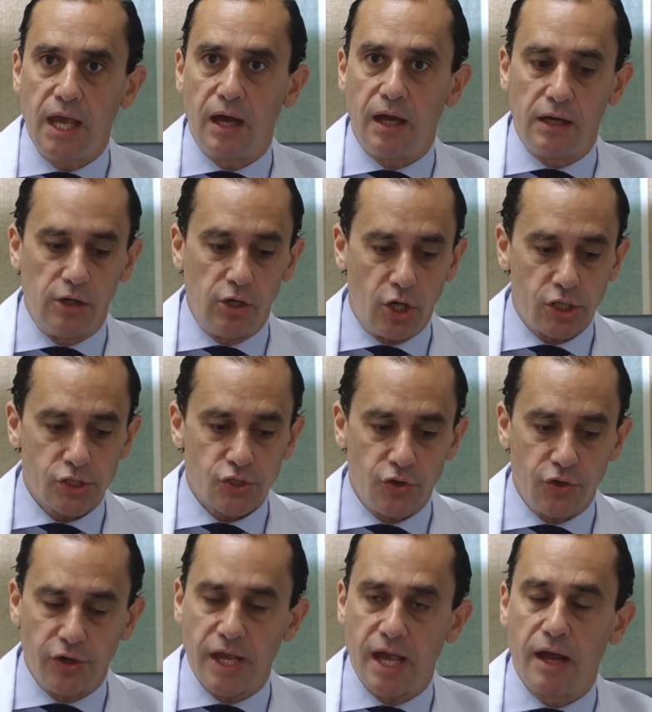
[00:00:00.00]
and large
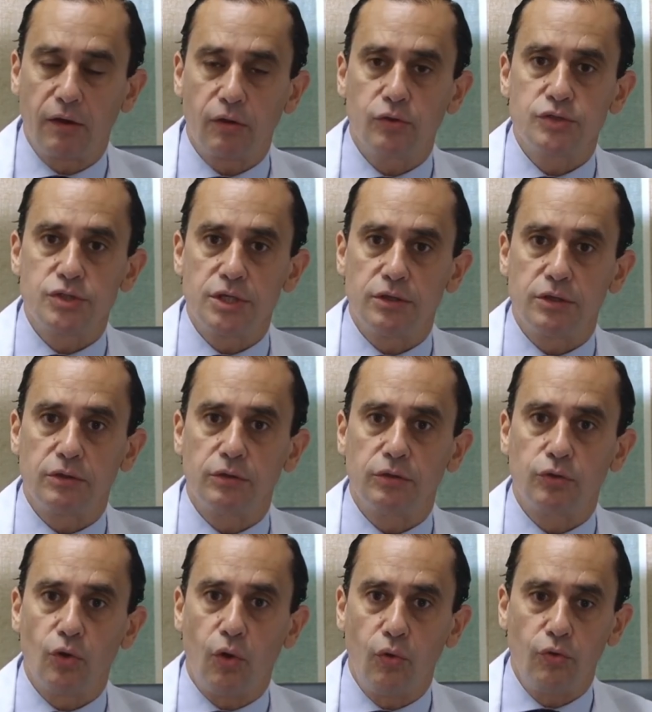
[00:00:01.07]
hernia are
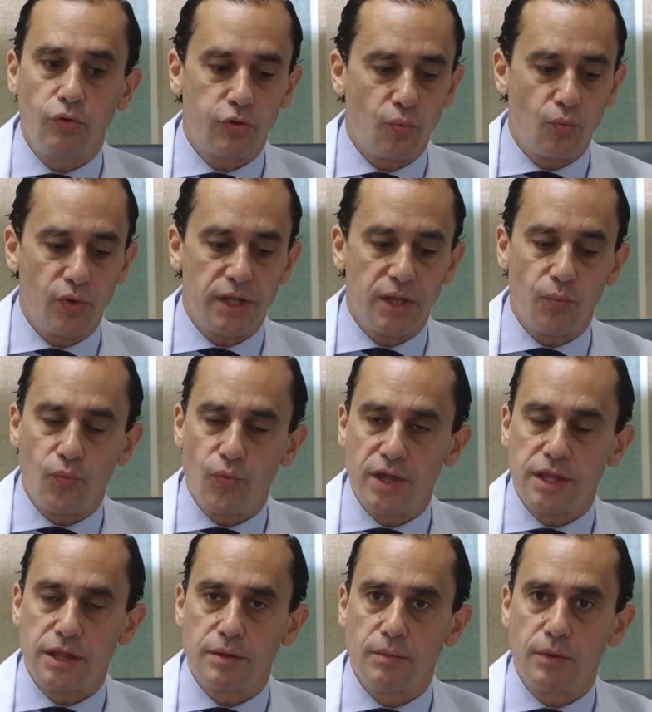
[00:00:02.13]
considered those with a
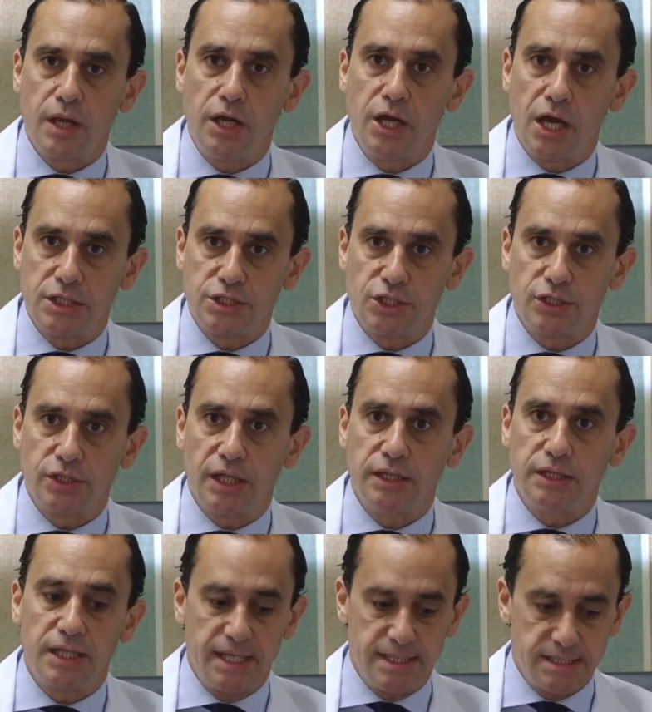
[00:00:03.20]
width larger
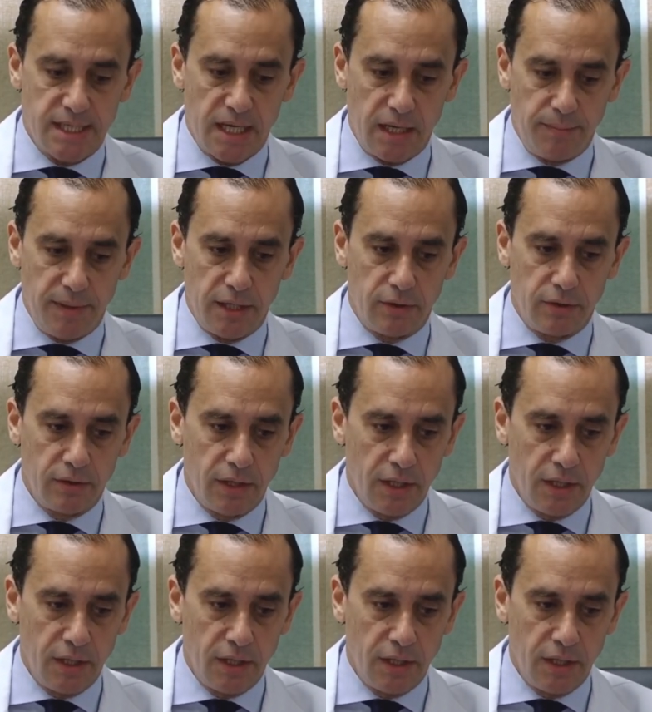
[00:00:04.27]
than 10 centimeter.